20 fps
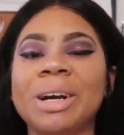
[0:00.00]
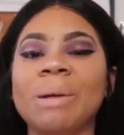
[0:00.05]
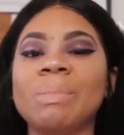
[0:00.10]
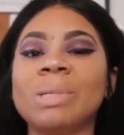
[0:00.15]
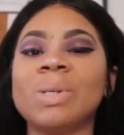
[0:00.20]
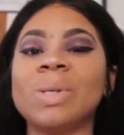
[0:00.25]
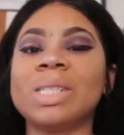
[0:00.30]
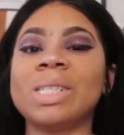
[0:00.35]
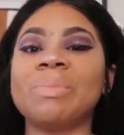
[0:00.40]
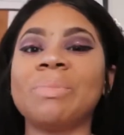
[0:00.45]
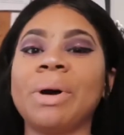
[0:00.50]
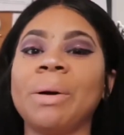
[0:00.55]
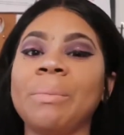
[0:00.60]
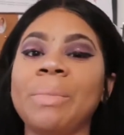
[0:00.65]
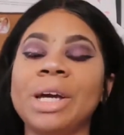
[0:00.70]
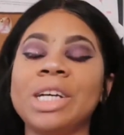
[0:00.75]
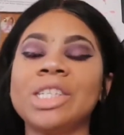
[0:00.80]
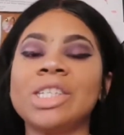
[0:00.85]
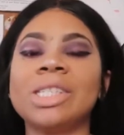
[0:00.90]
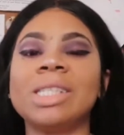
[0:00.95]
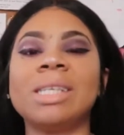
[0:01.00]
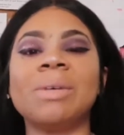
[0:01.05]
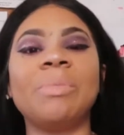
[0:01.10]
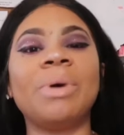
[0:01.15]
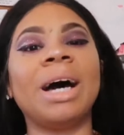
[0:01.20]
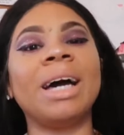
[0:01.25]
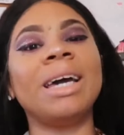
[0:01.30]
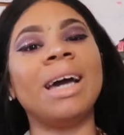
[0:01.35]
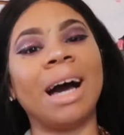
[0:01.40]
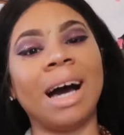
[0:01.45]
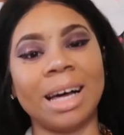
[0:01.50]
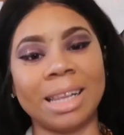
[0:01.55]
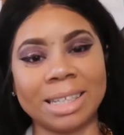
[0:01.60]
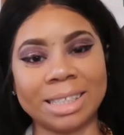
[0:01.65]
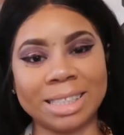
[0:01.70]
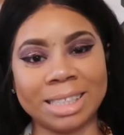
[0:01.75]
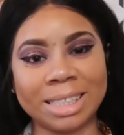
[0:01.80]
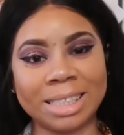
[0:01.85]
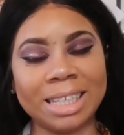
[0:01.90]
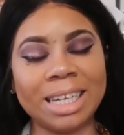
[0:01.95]
I'm switching my major to
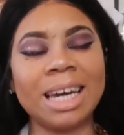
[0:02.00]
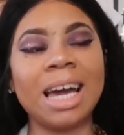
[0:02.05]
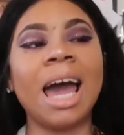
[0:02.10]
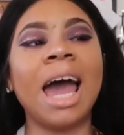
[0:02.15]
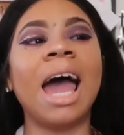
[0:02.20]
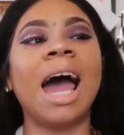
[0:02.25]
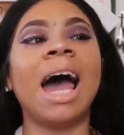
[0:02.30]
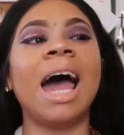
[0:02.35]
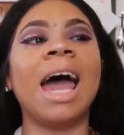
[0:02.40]
biology